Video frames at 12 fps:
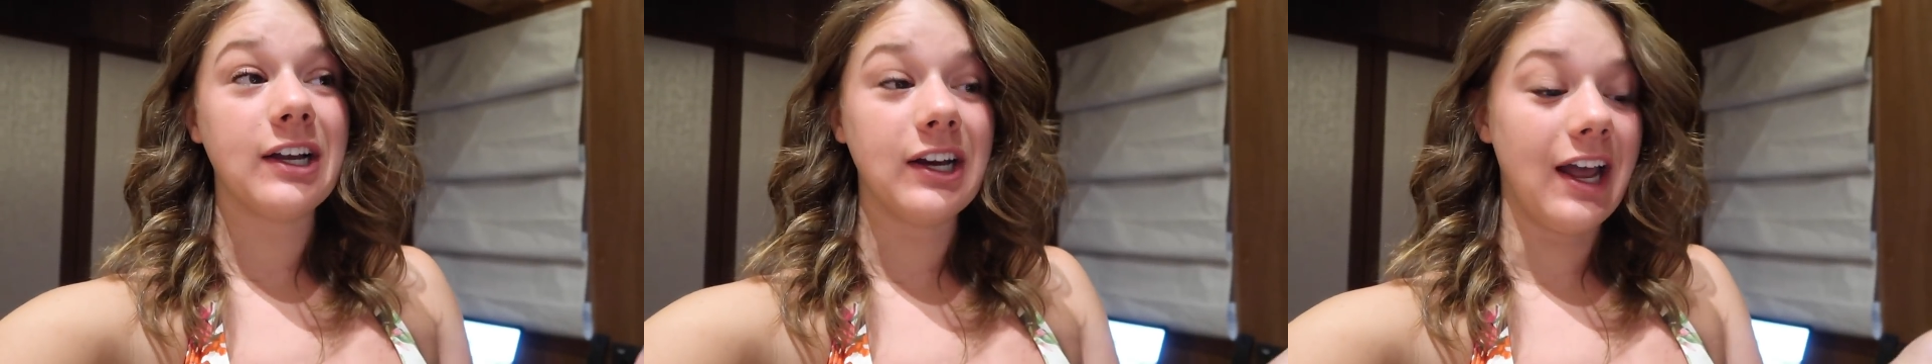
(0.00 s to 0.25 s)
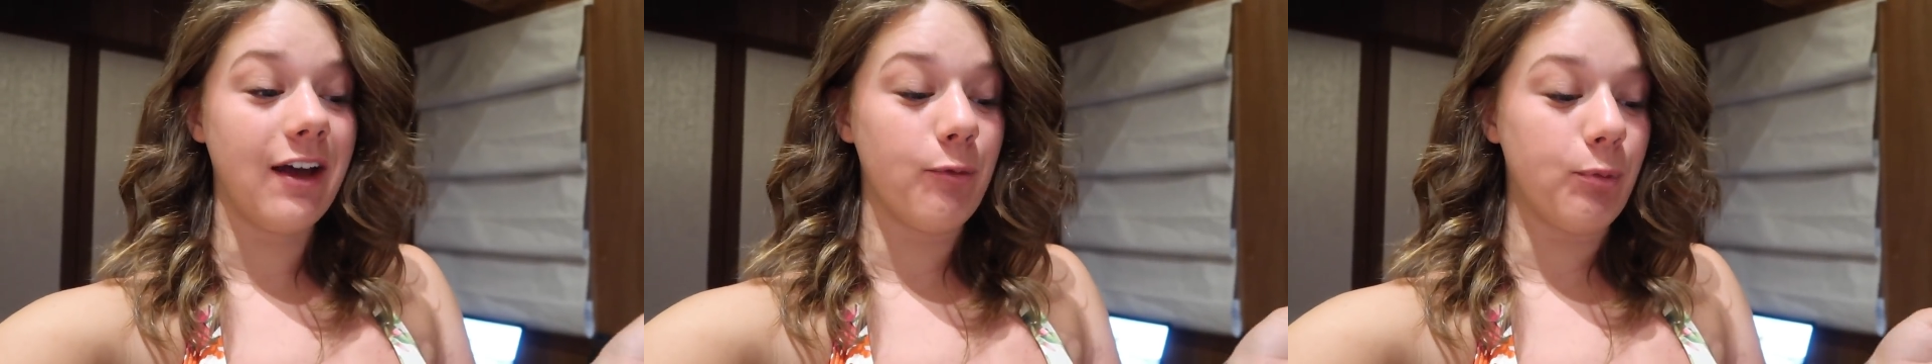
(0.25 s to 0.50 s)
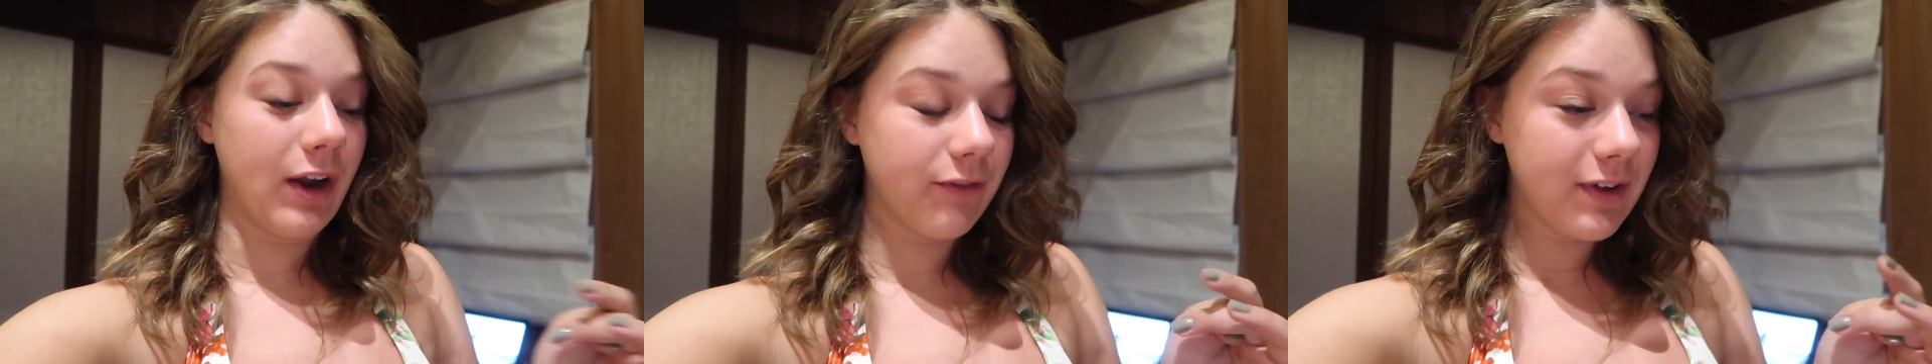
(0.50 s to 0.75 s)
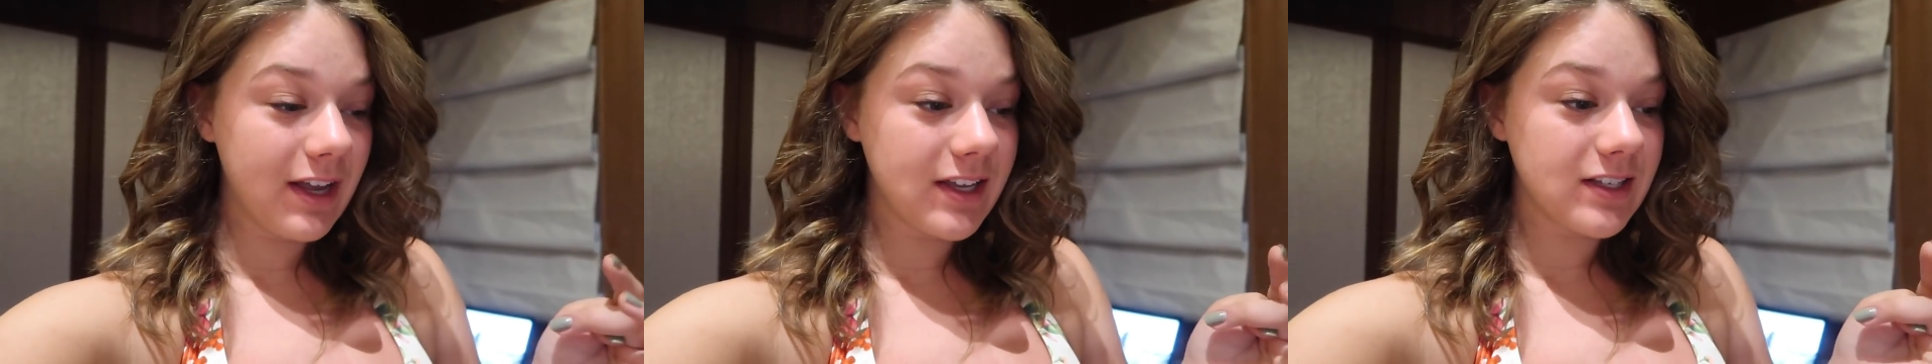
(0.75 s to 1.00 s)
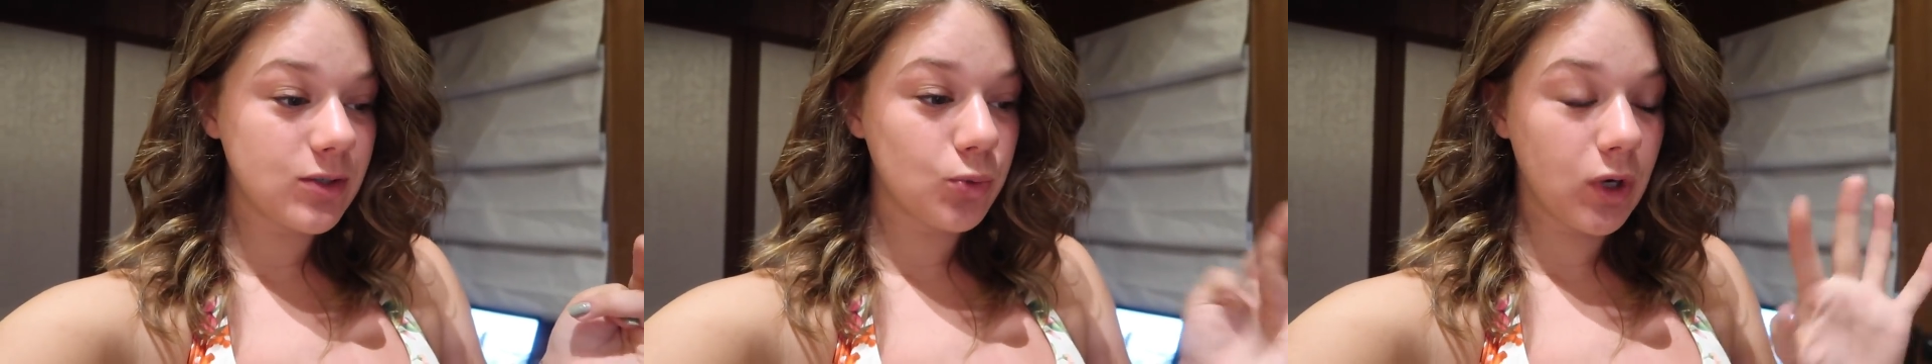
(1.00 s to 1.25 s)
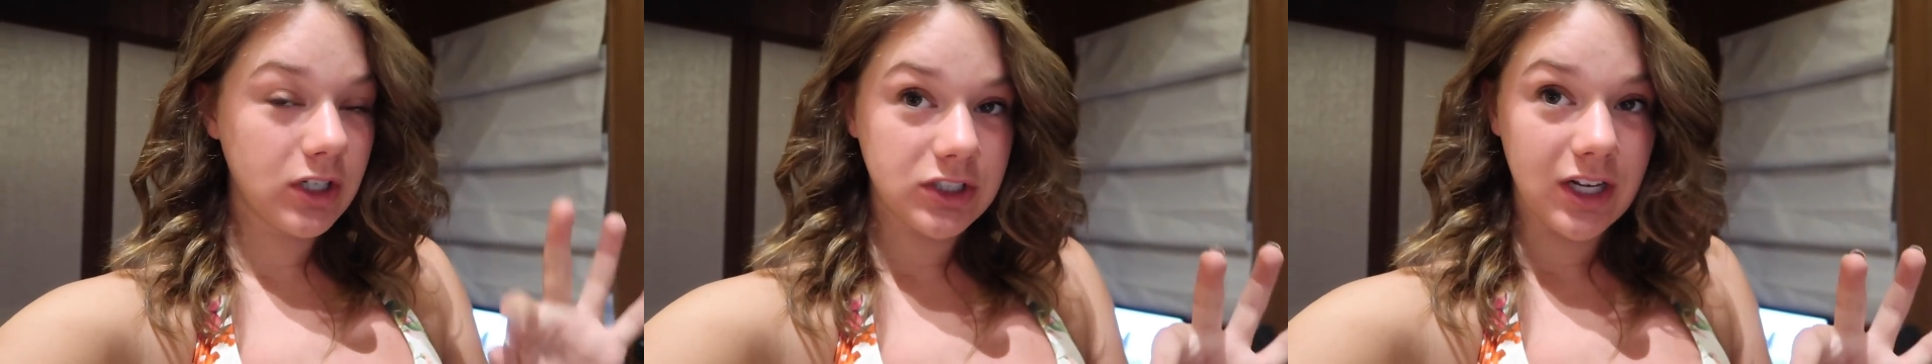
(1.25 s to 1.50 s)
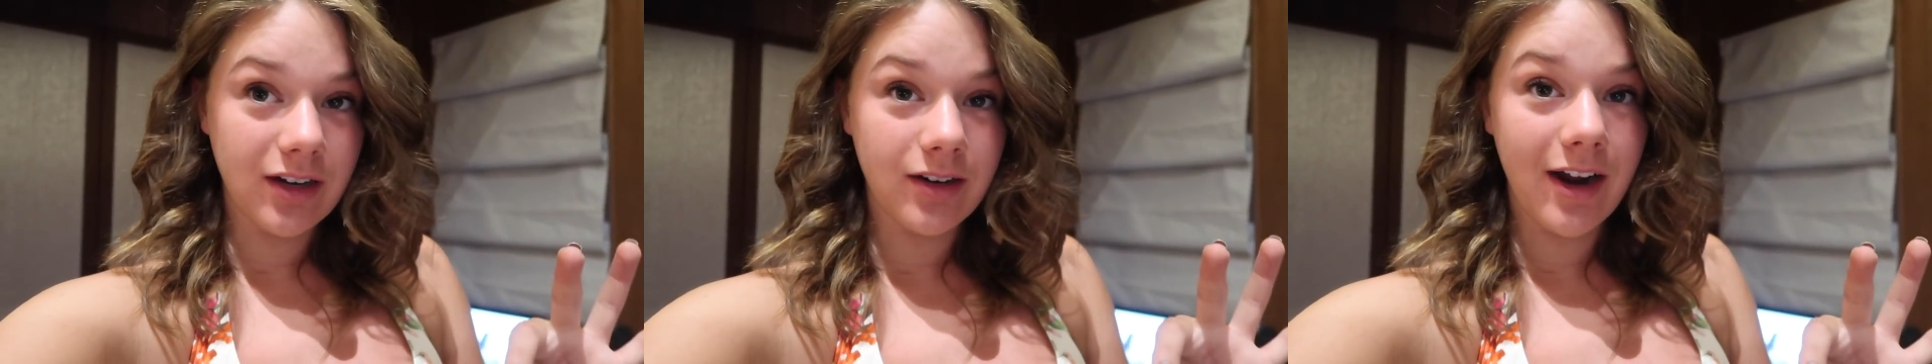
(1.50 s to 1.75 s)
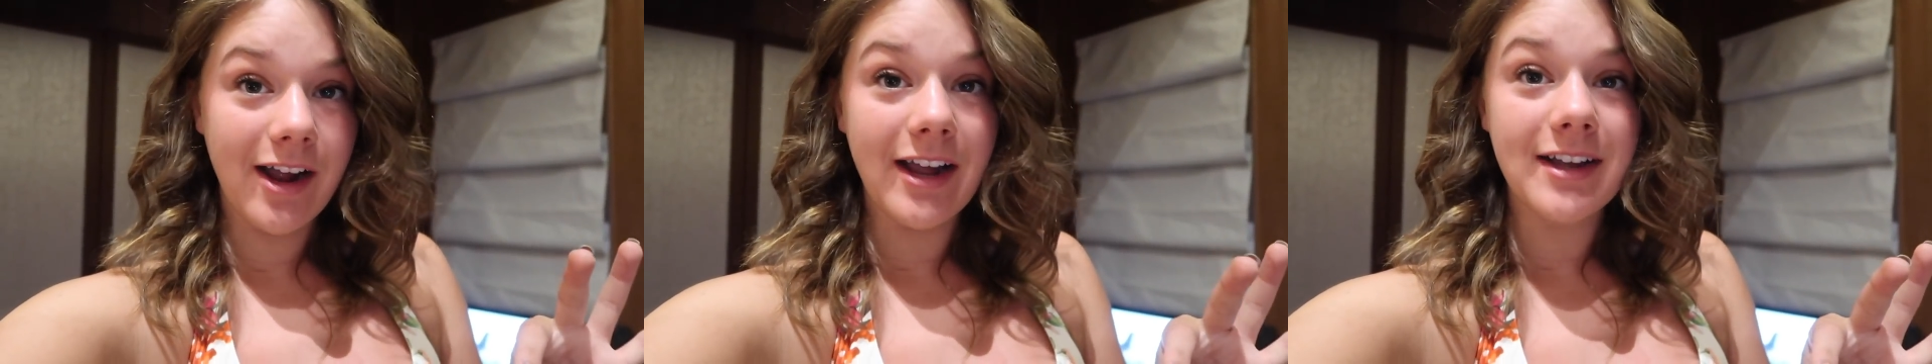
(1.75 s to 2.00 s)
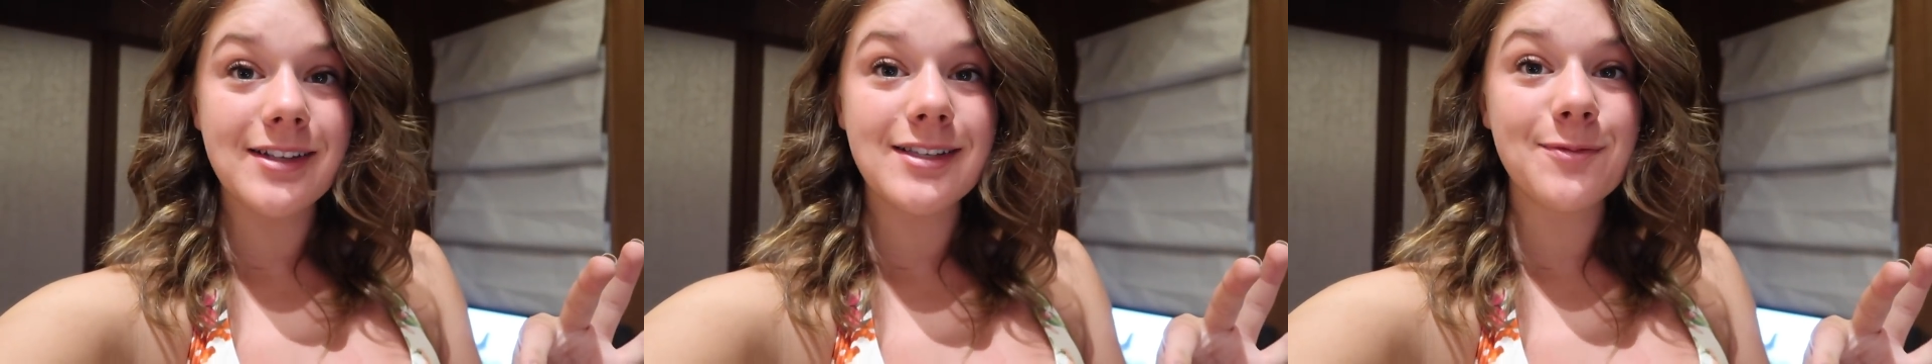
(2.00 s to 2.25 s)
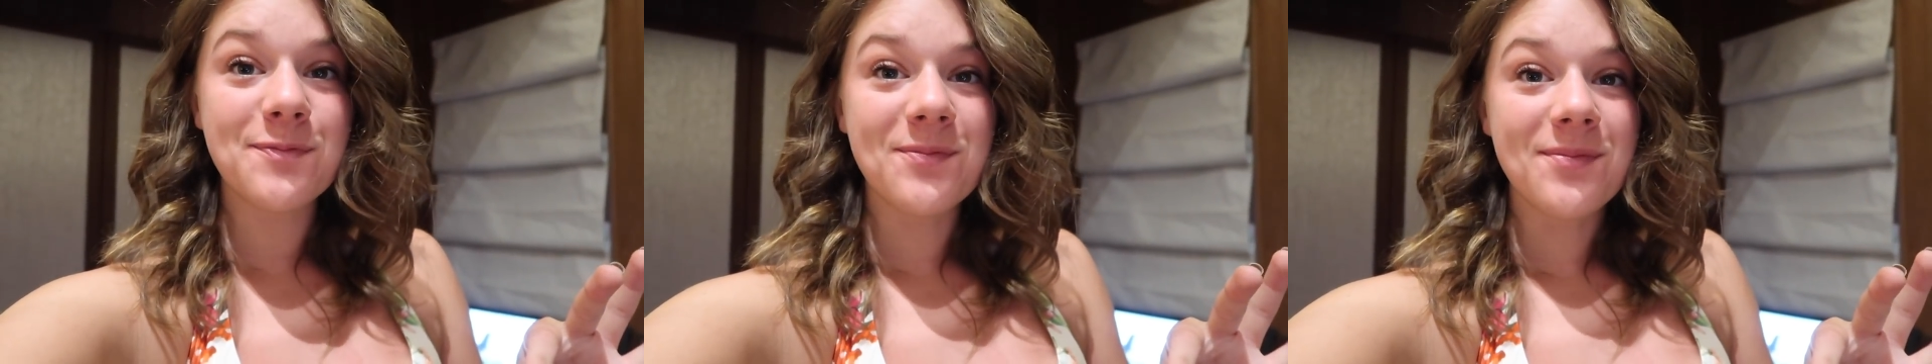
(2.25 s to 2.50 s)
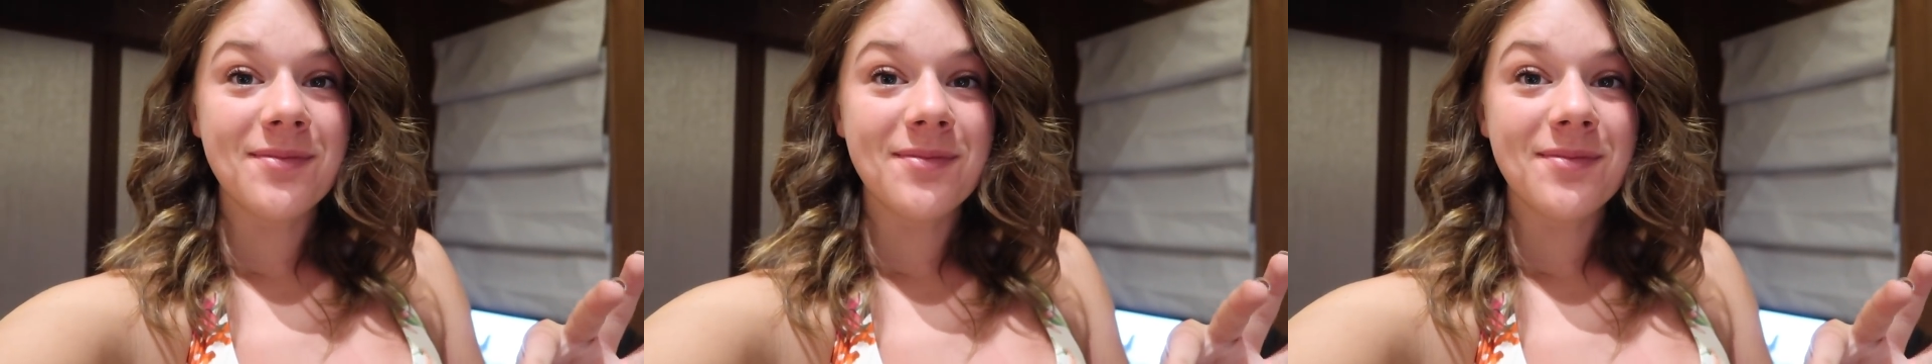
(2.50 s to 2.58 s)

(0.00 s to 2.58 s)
gonna have breakfast, watch sunrise,